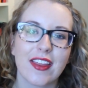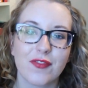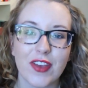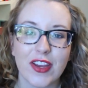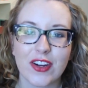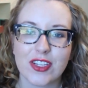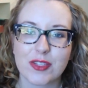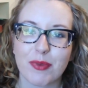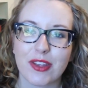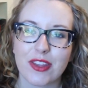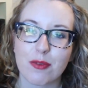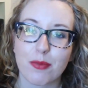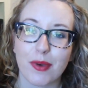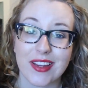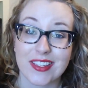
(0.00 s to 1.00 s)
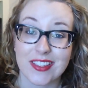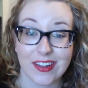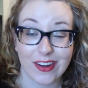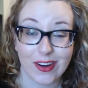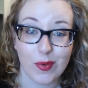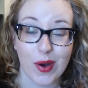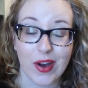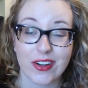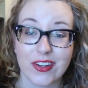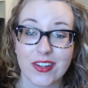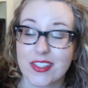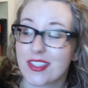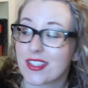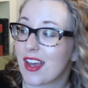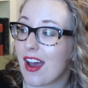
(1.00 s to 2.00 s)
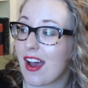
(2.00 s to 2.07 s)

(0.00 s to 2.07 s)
Fingersmith by Sarah Waters.